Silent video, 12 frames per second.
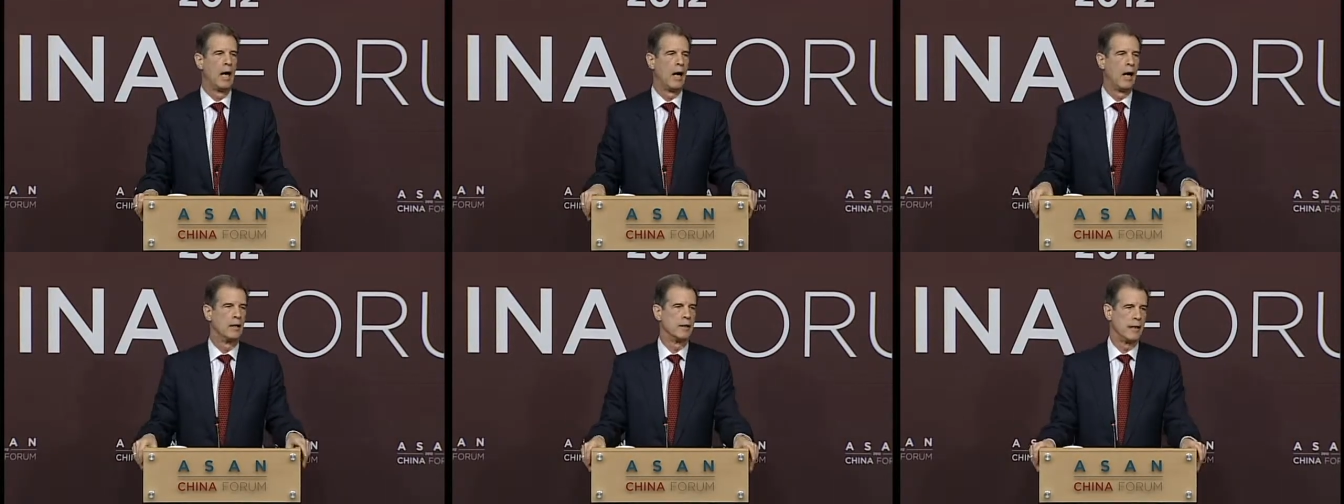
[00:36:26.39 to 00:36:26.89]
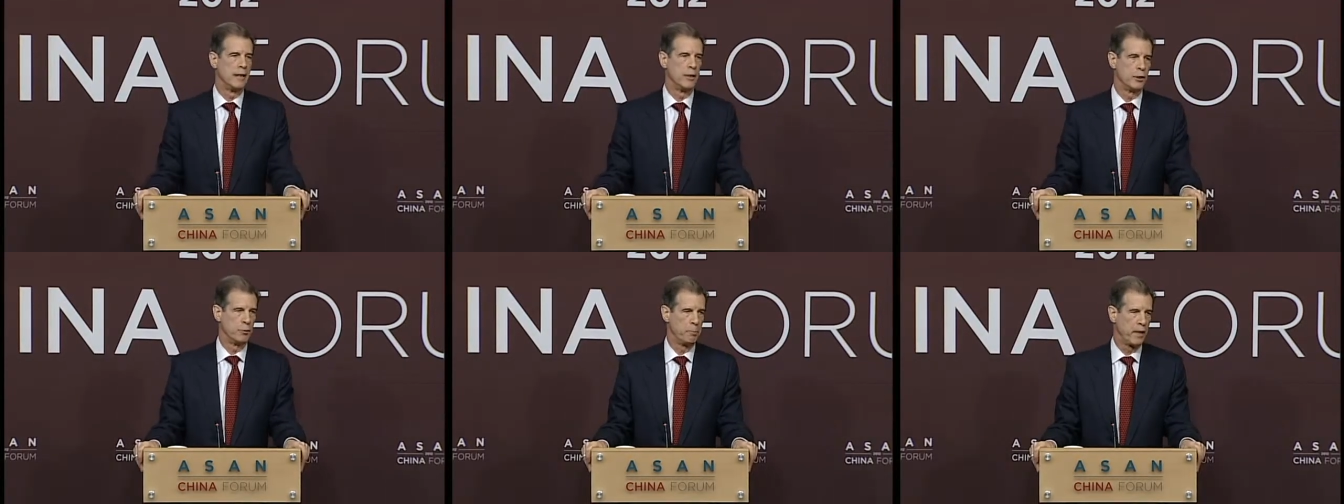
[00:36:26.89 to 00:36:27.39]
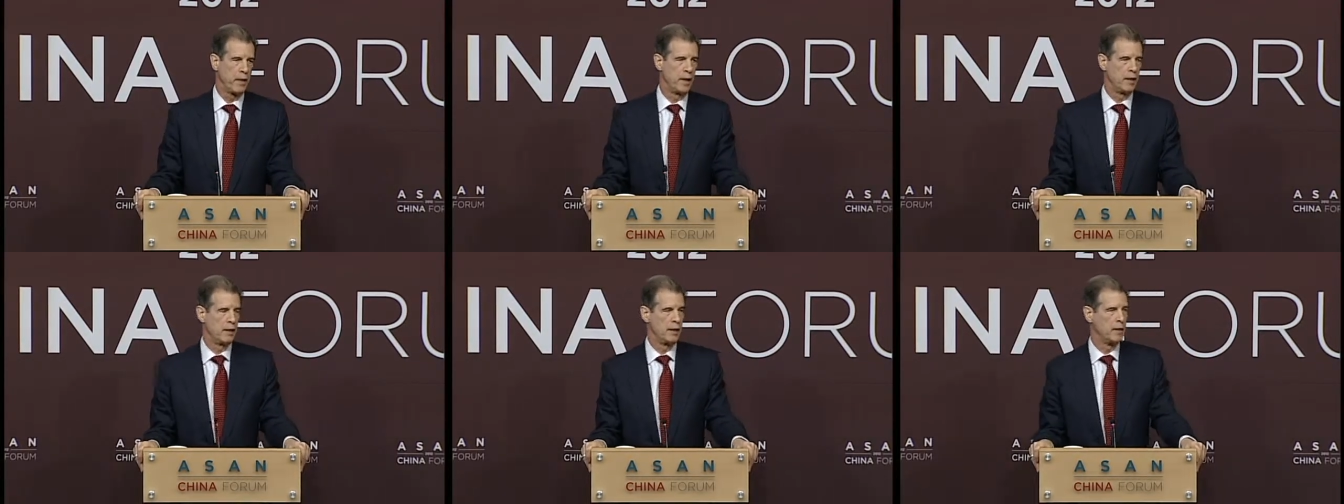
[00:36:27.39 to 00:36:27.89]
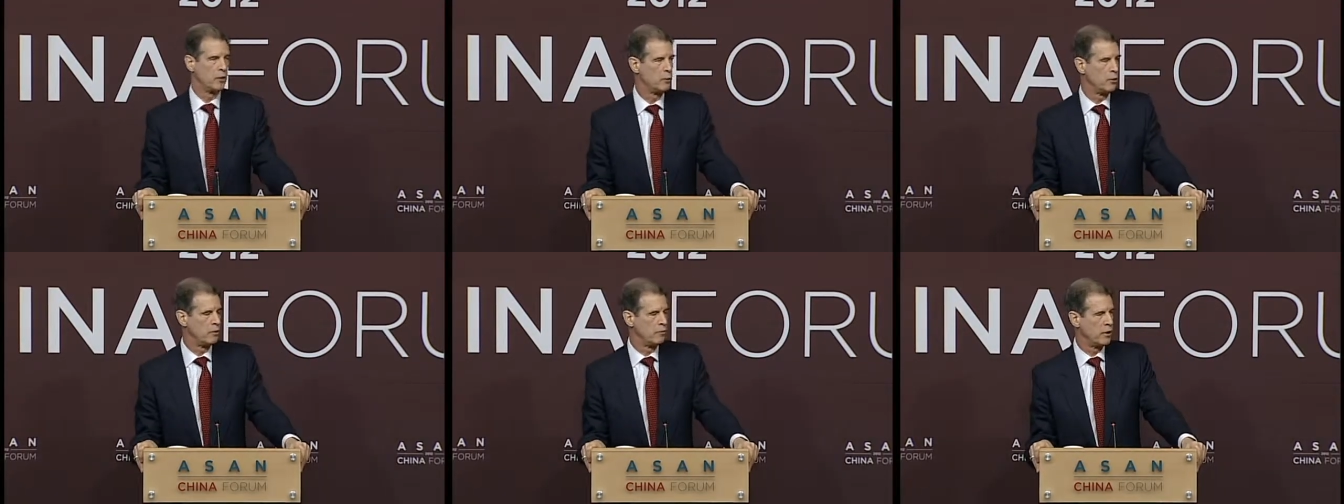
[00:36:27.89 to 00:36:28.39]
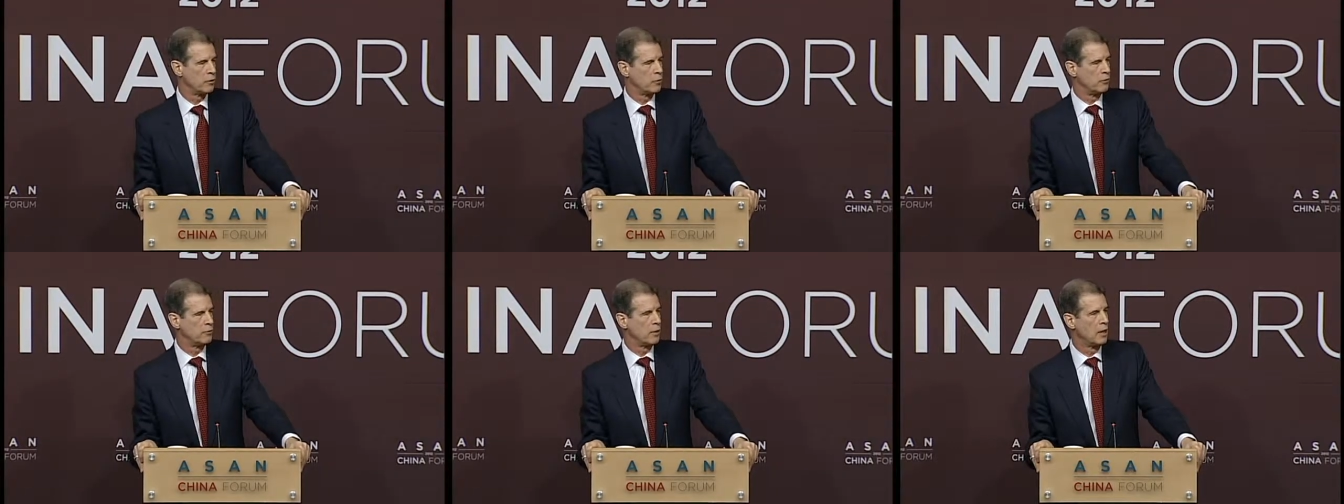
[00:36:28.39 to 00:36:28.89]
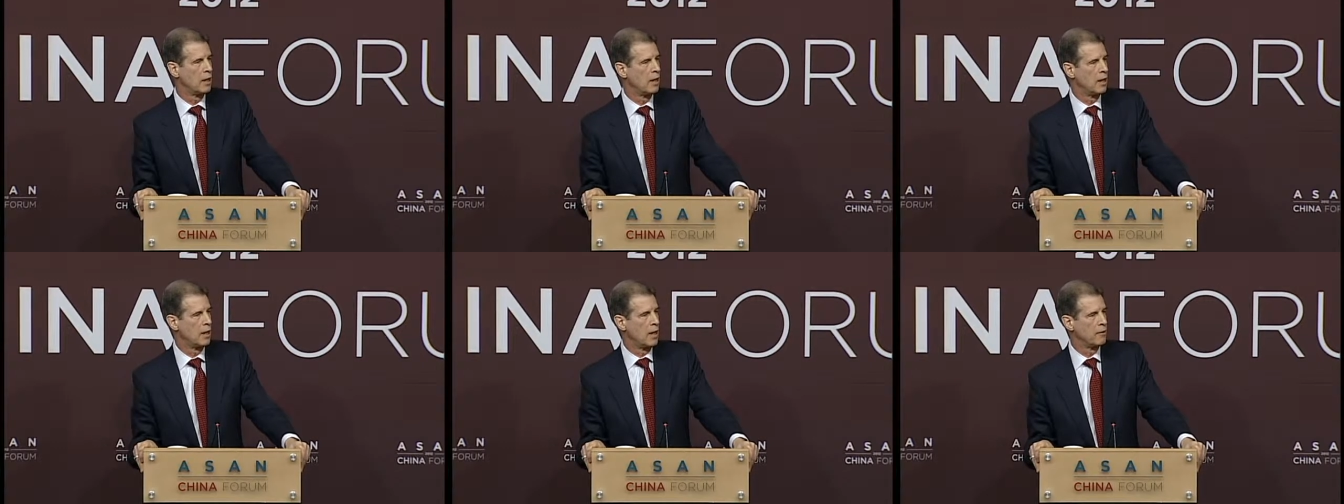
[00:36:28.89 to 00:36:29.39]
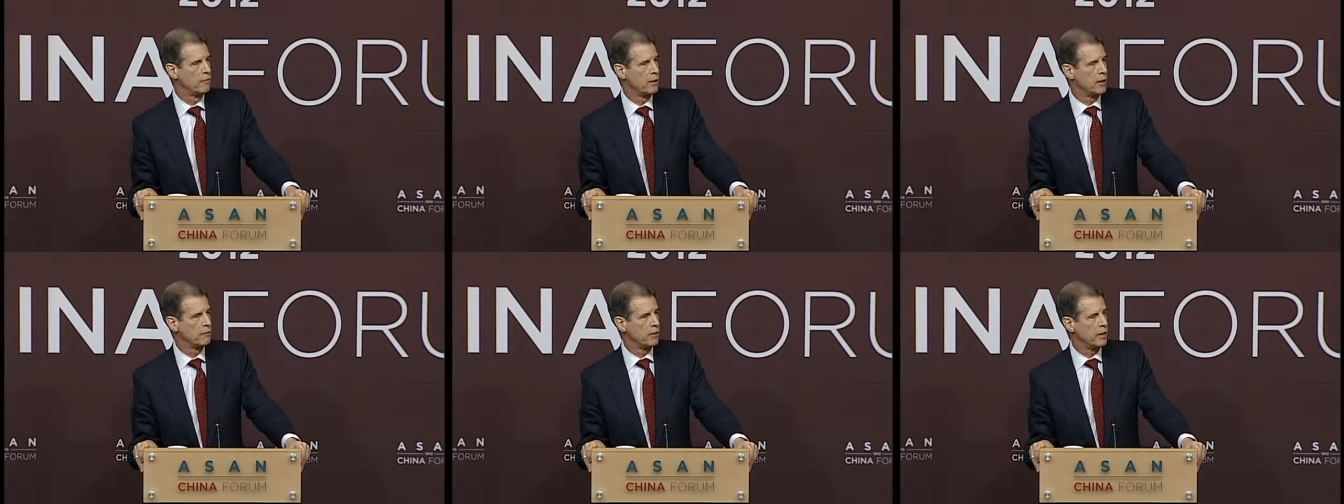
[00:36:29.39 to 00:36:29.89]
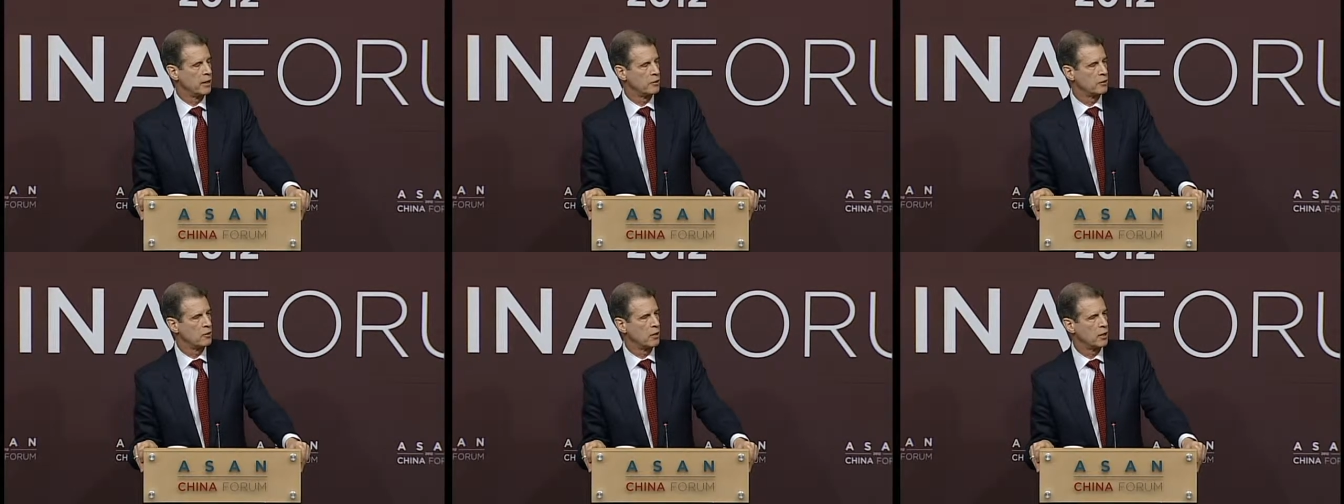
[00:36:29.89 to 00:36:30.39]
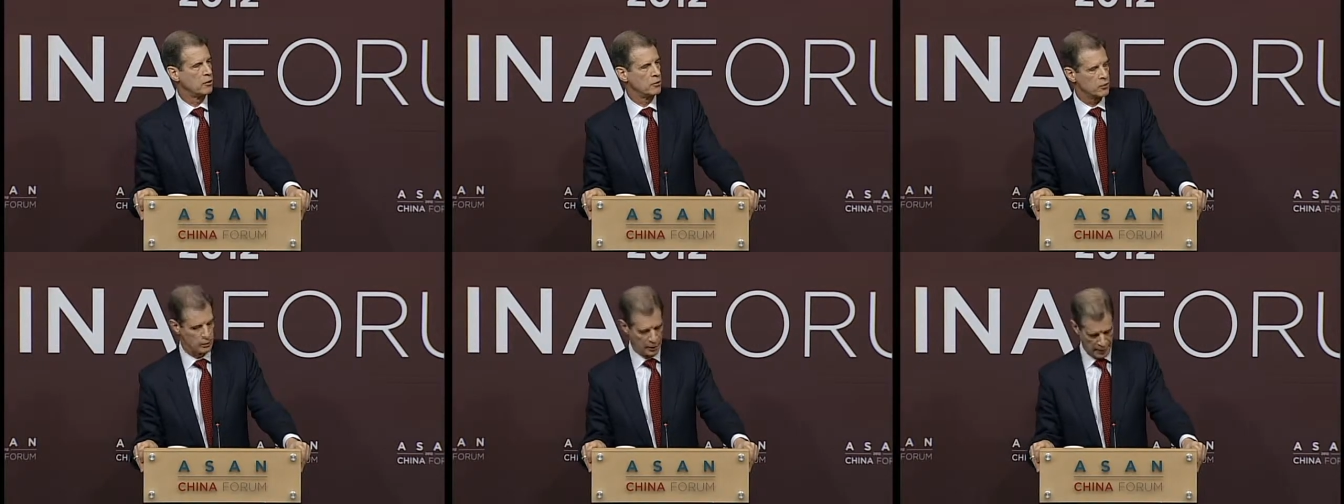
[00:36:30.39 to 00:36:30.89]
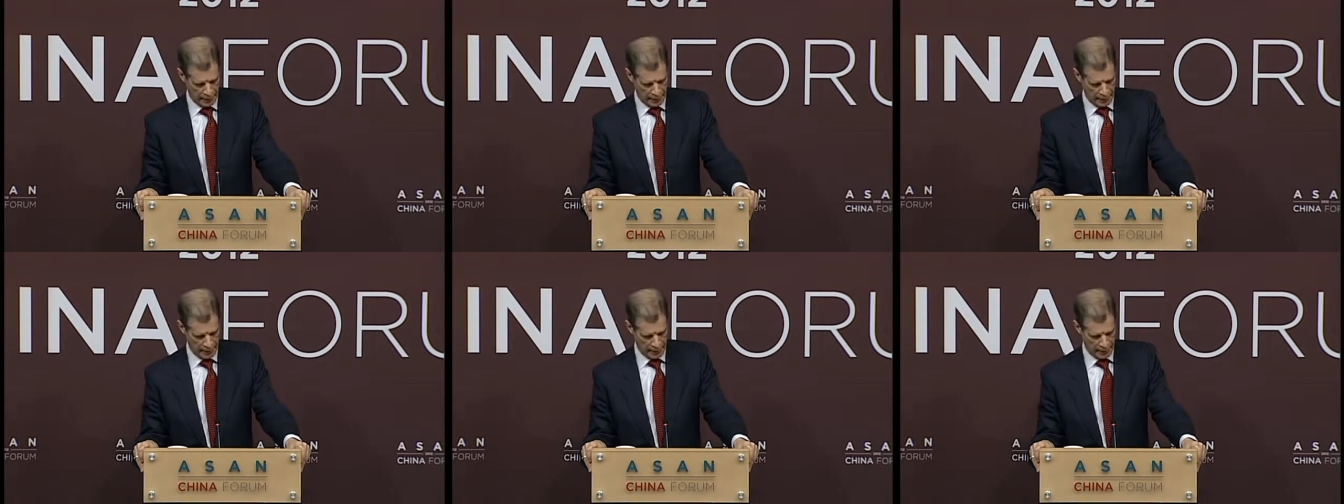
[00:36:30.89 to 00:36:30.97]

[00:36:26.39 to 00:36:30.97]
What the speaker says: are leading Japan into an eventual financial crisis